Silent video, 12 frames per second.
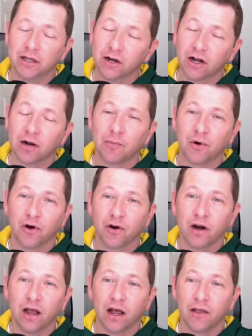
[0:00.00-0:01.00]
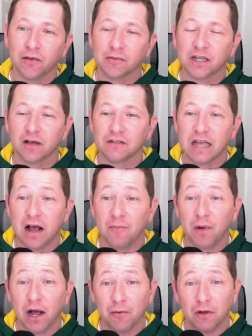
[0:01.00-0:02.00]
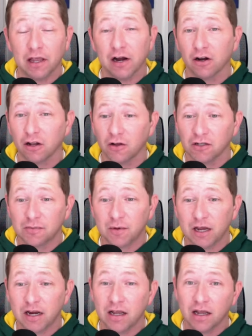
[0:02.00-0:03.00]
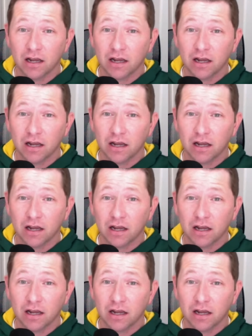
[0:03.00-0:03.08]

They're going to burn themselves out. But when they are lone speed,